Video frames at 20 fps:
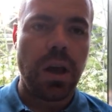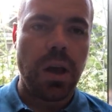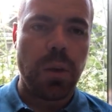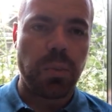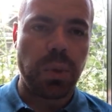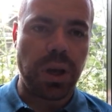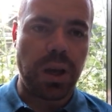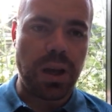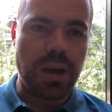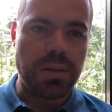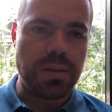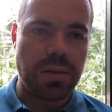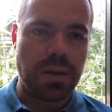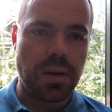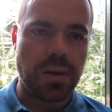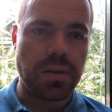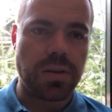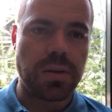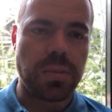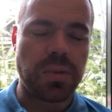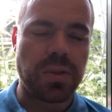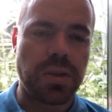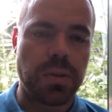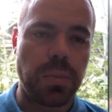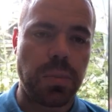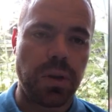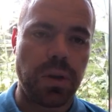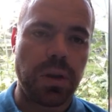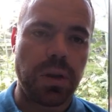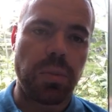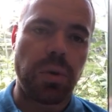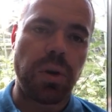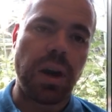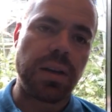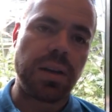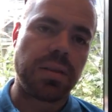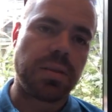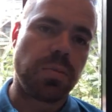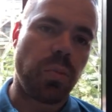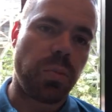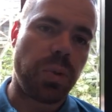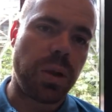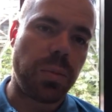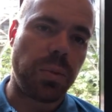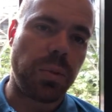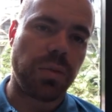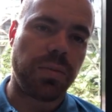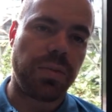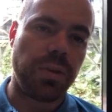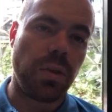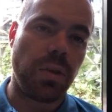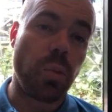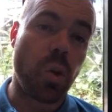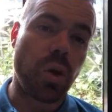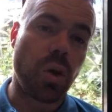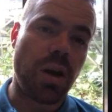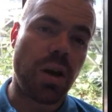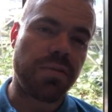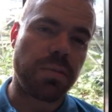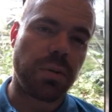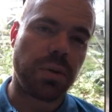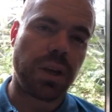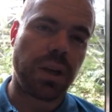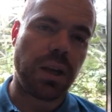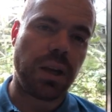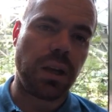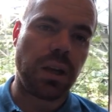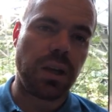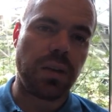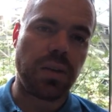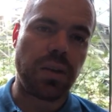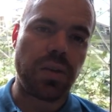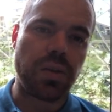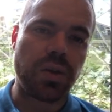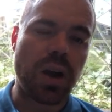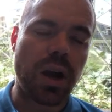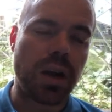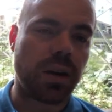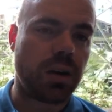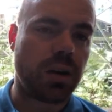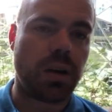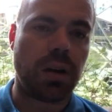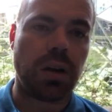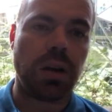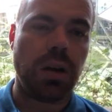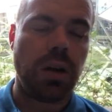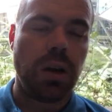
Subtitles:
because there's some stability in price, people are feeling more comfortable getting in, that they're not going to,